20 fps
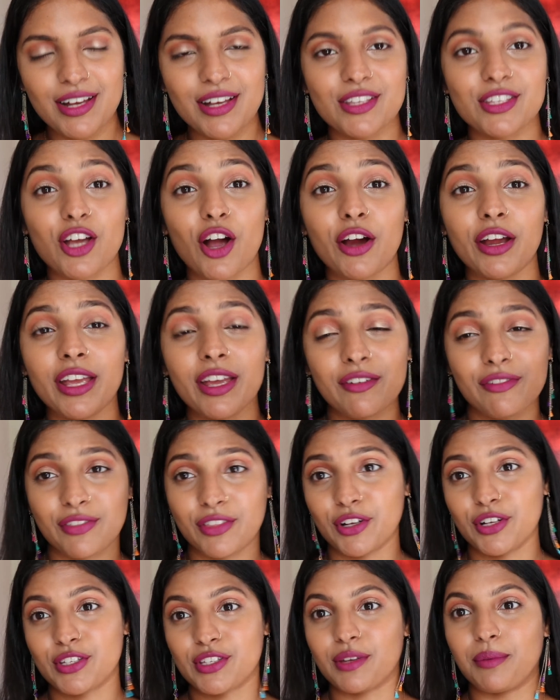Sorry if
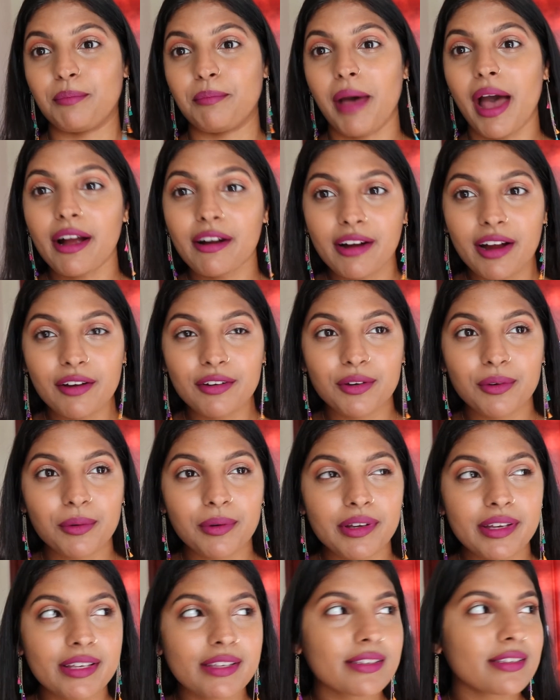there's some background
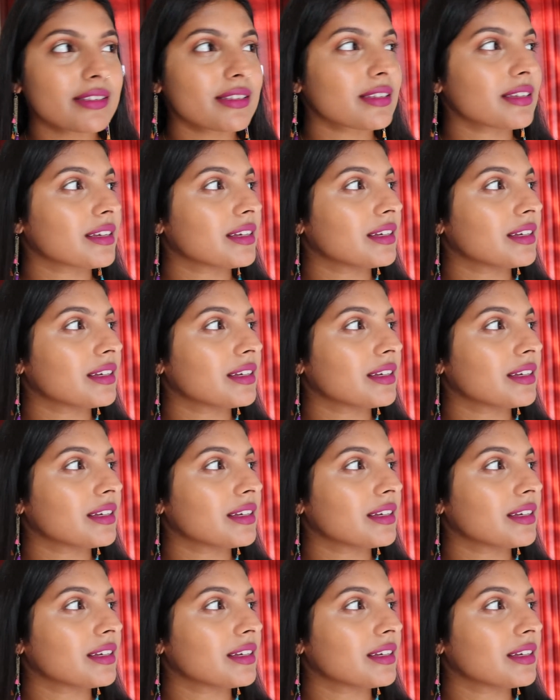noise.